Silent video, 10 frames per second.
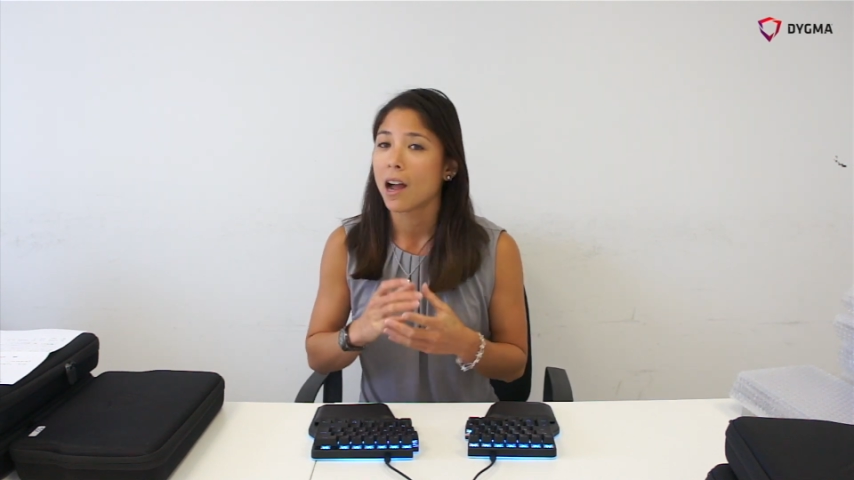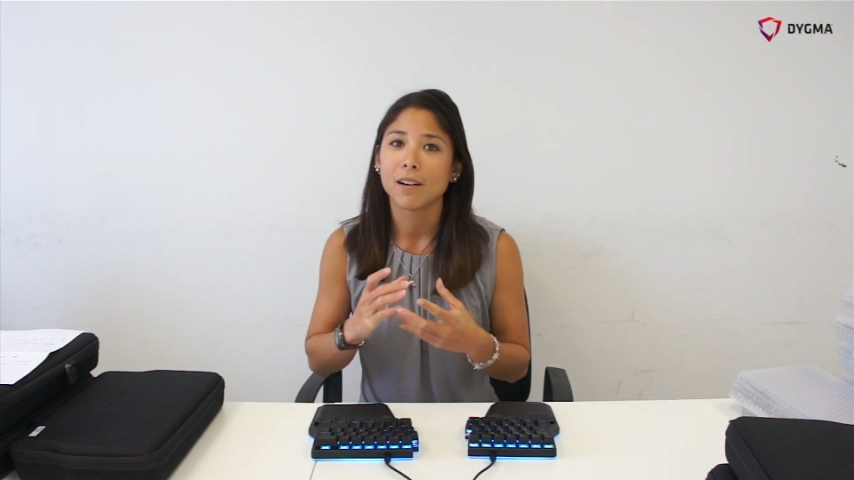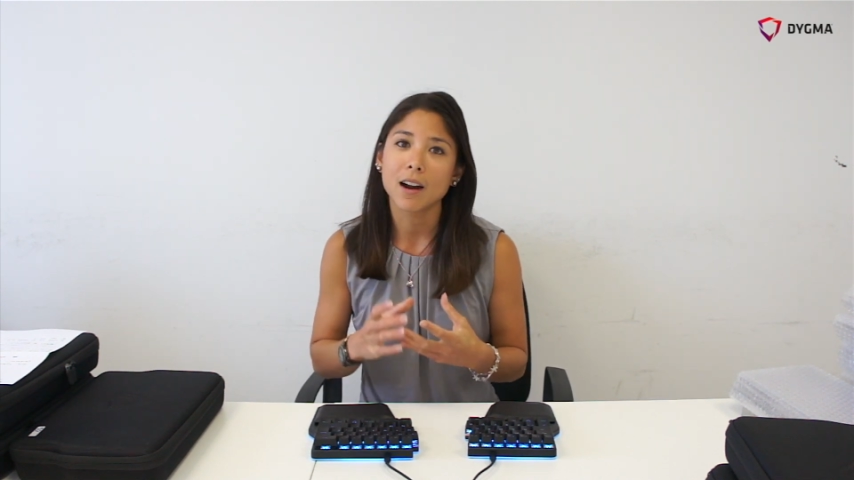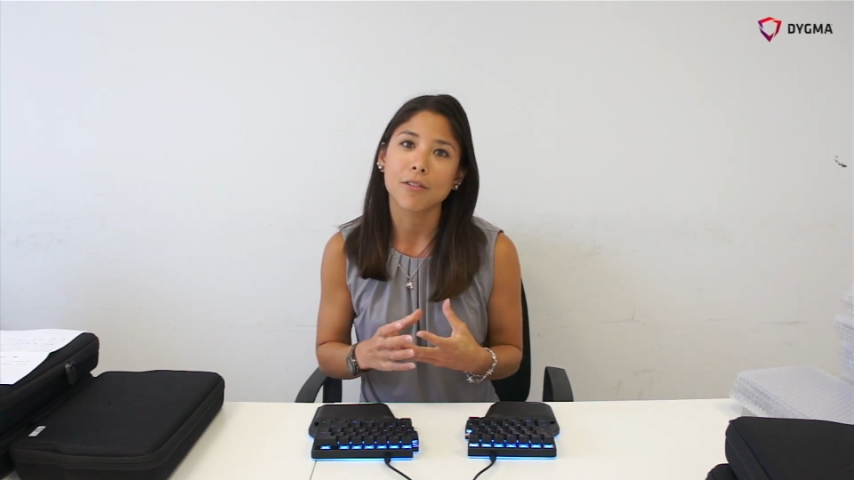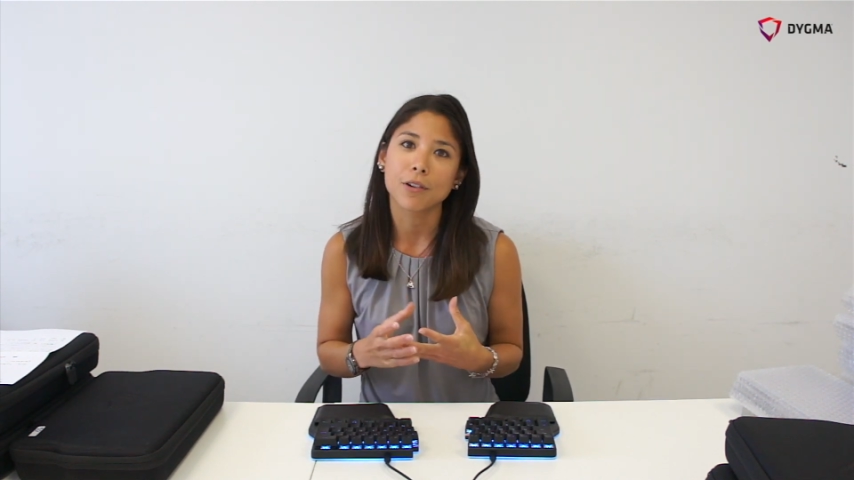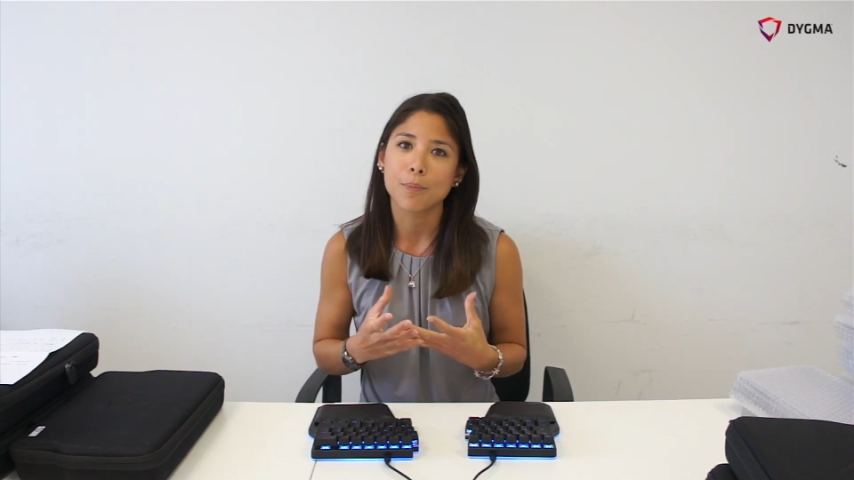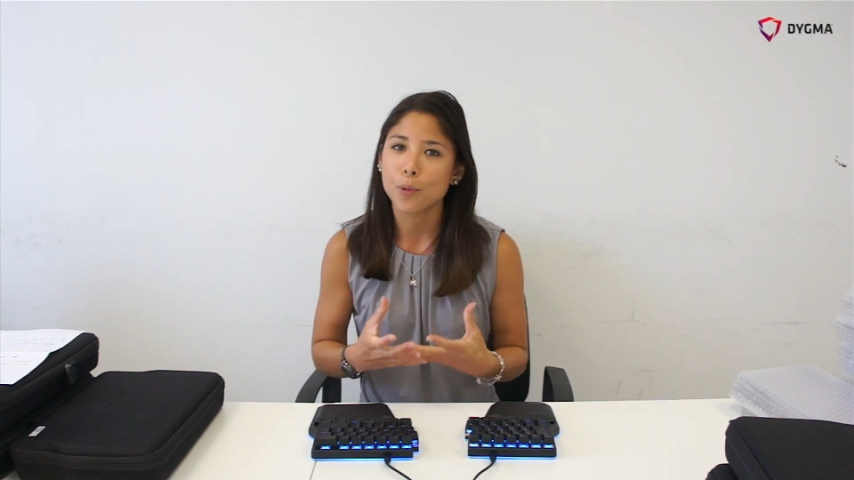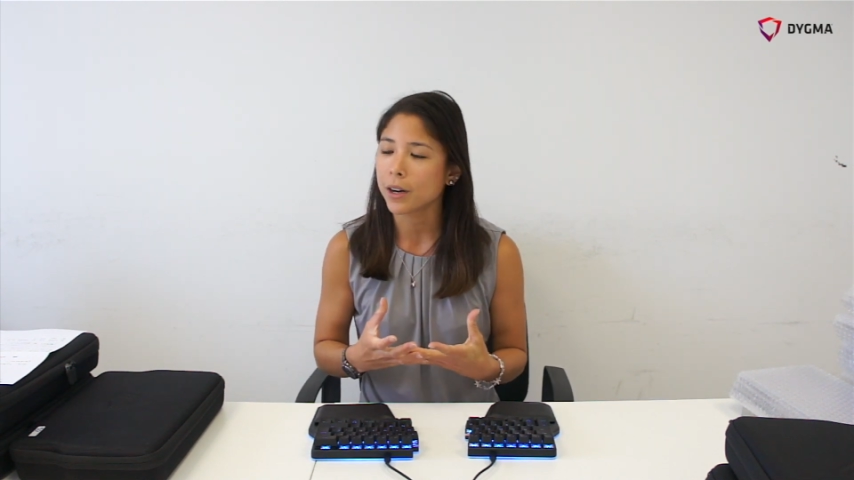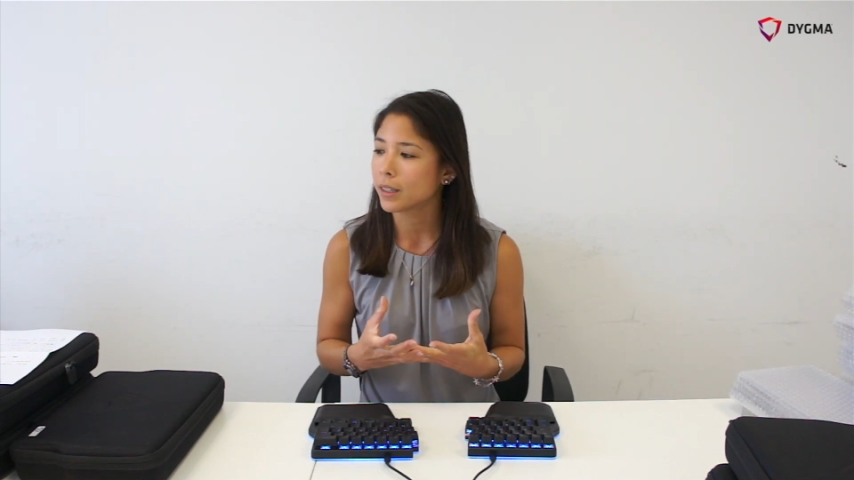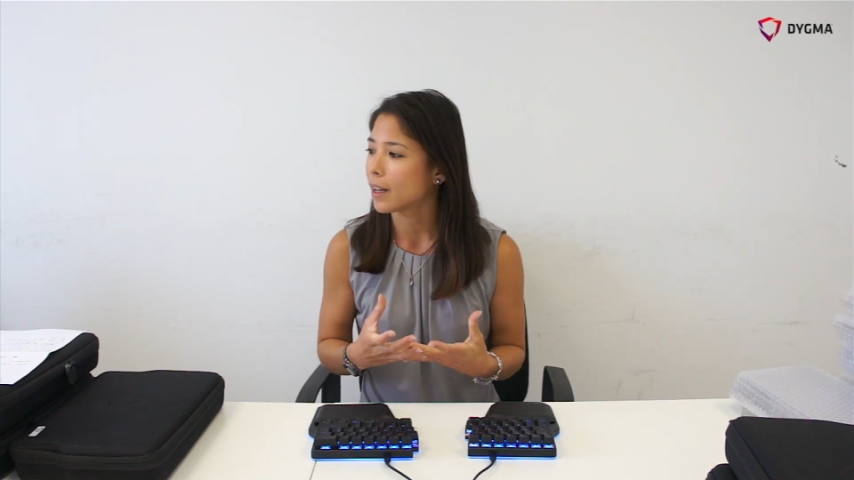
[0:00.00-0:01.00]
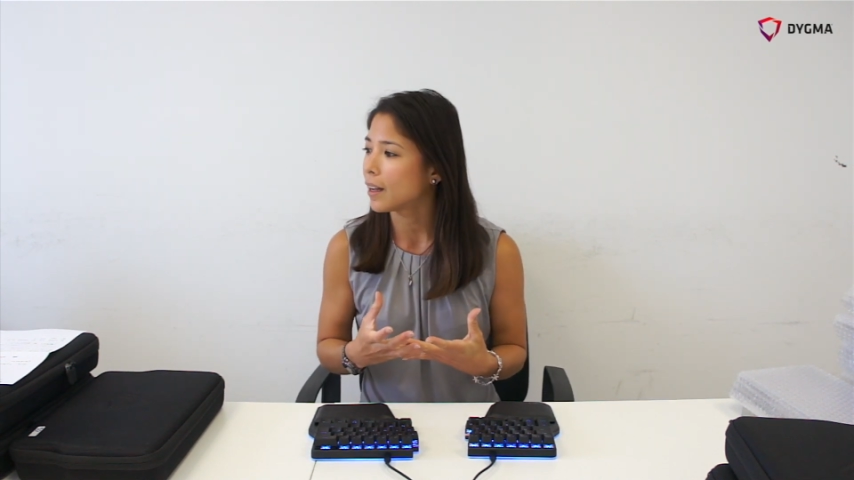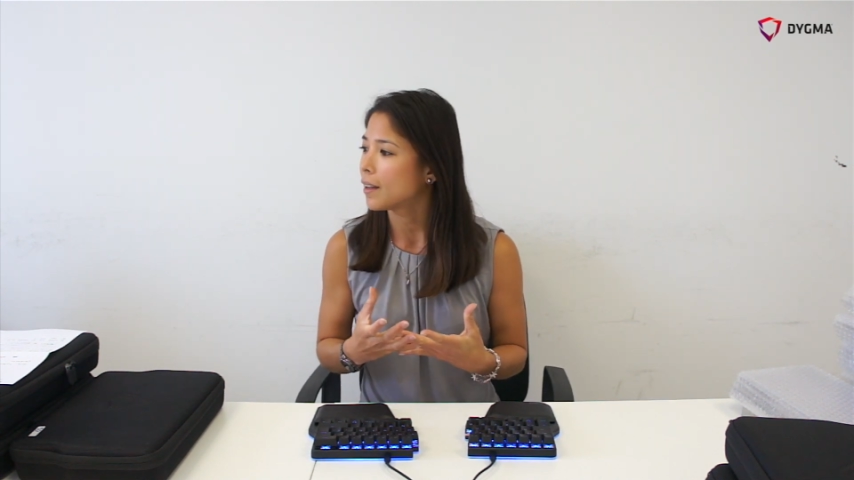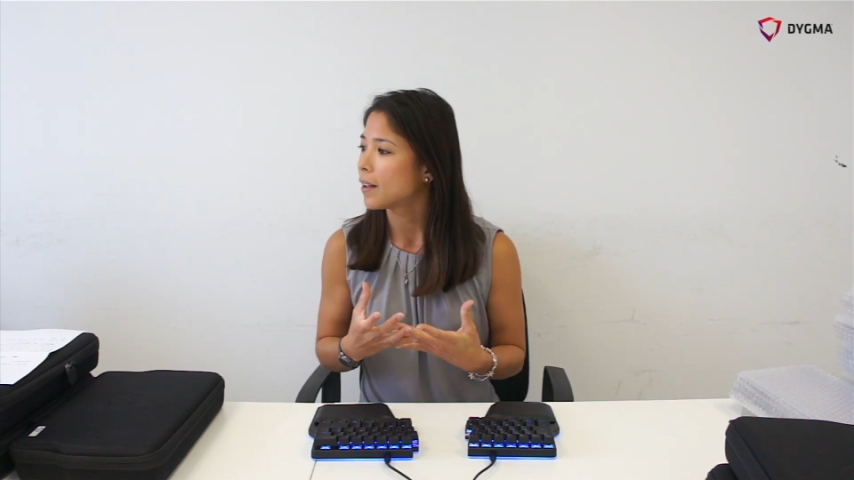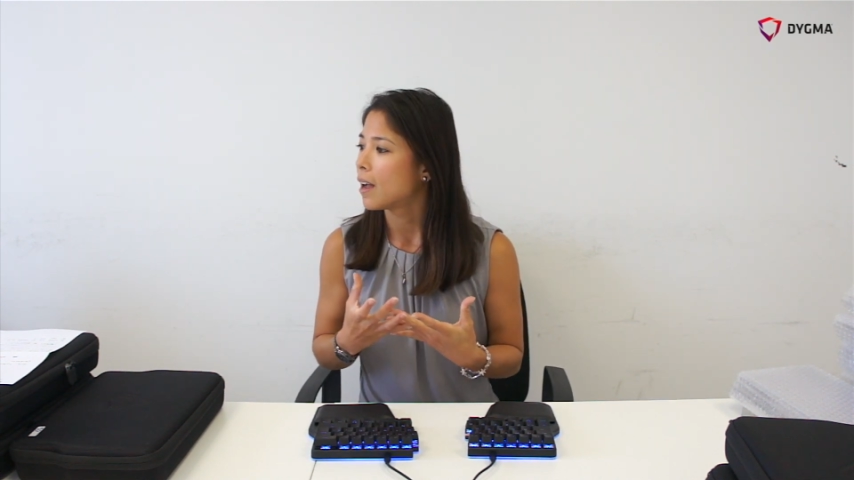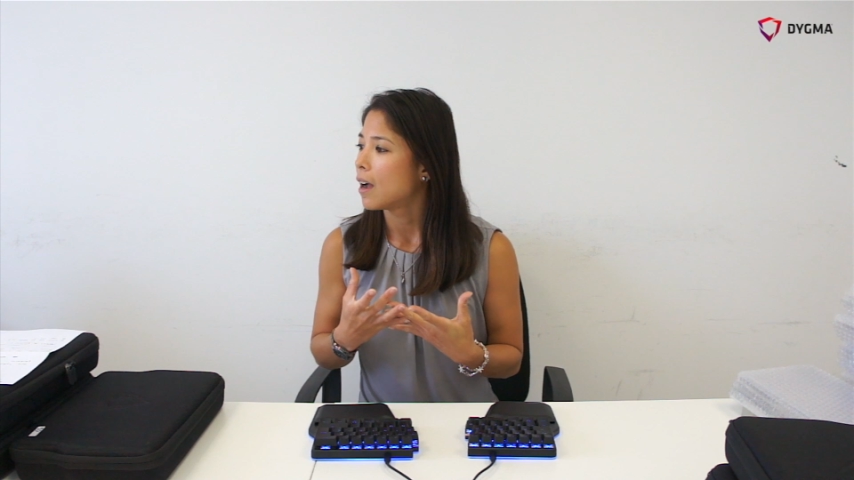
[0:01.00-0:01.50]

Rafa Puerta,